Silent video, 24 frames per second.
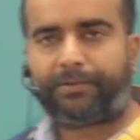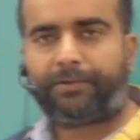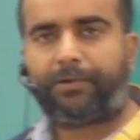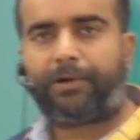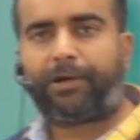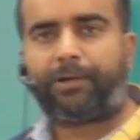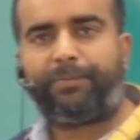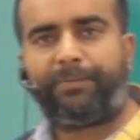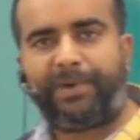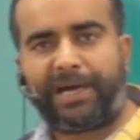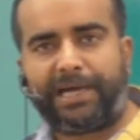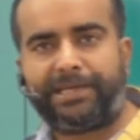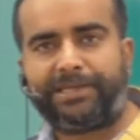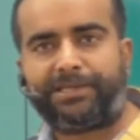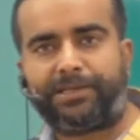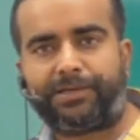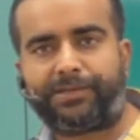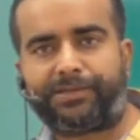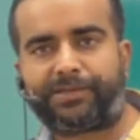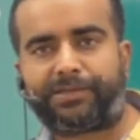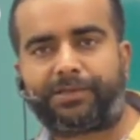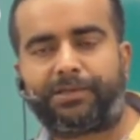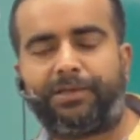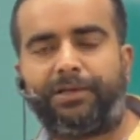or
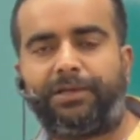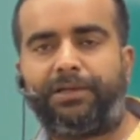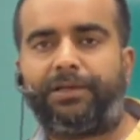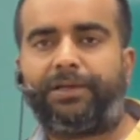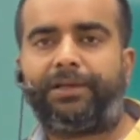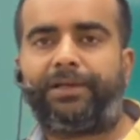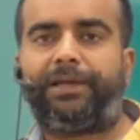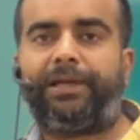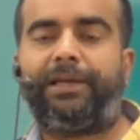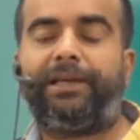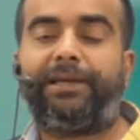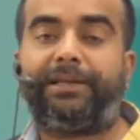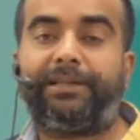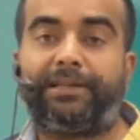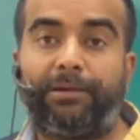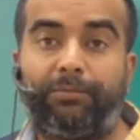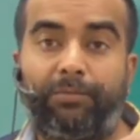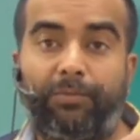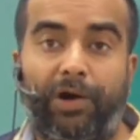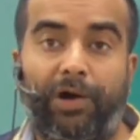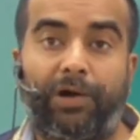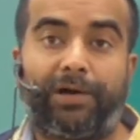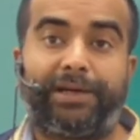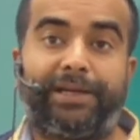badgers killing the
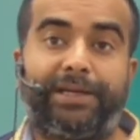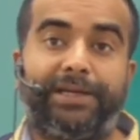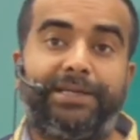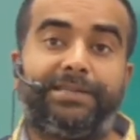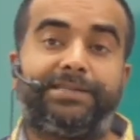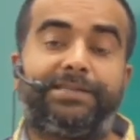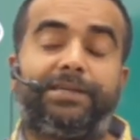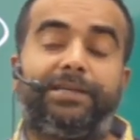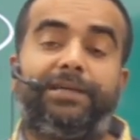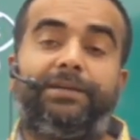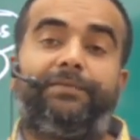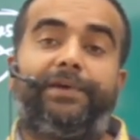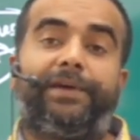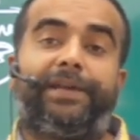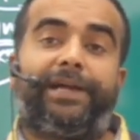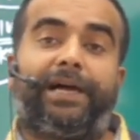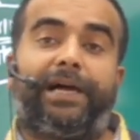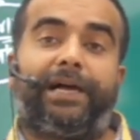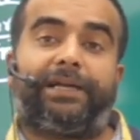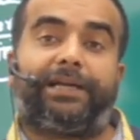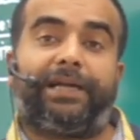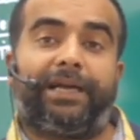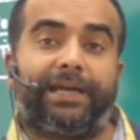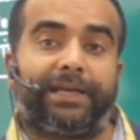monkeys, even
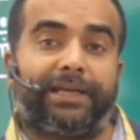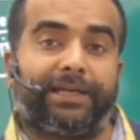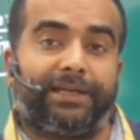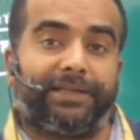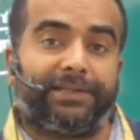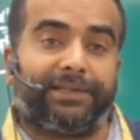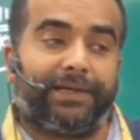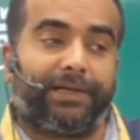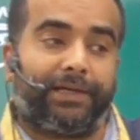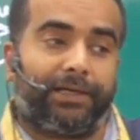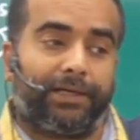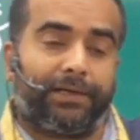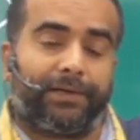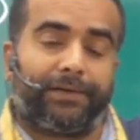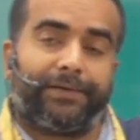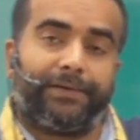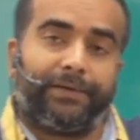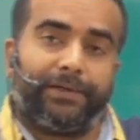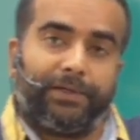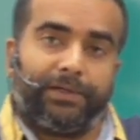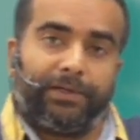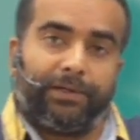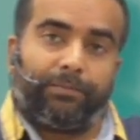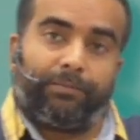attacking the
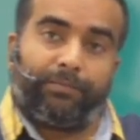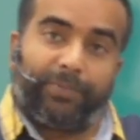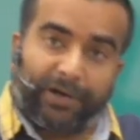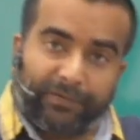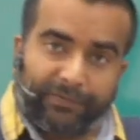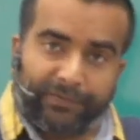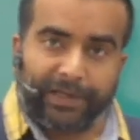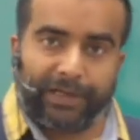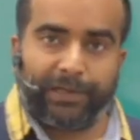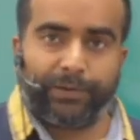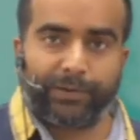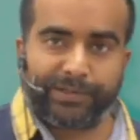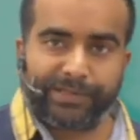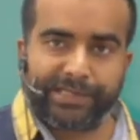buffaloes